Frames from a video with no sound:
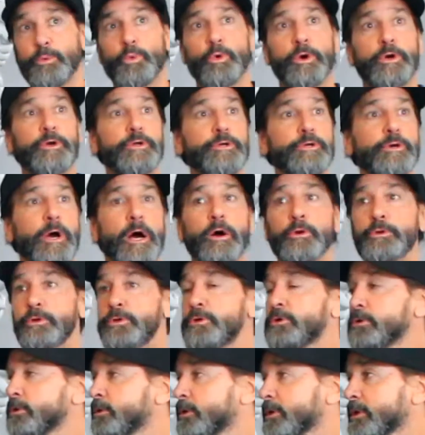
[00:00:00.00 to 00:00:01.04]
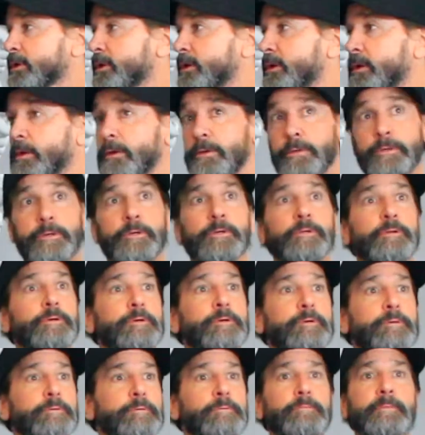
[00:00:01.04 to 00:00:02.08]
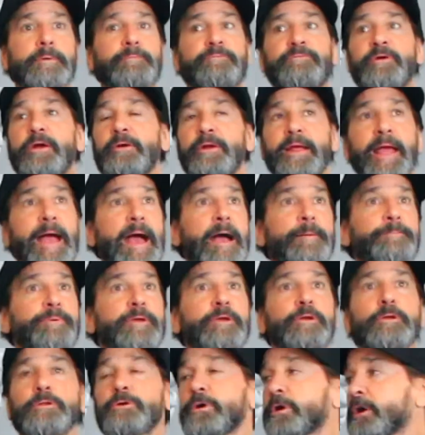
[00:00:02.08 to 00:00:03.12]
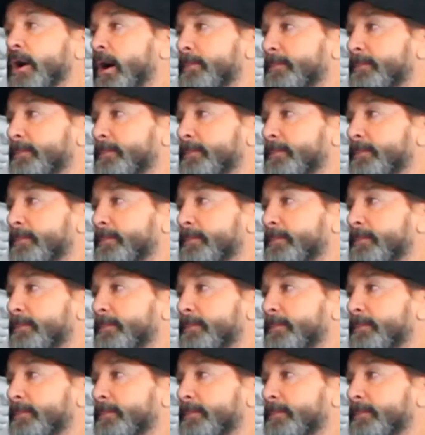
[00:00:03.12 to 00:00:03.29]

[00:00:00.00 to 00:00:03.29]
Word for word: how do you look? You look very happy, you look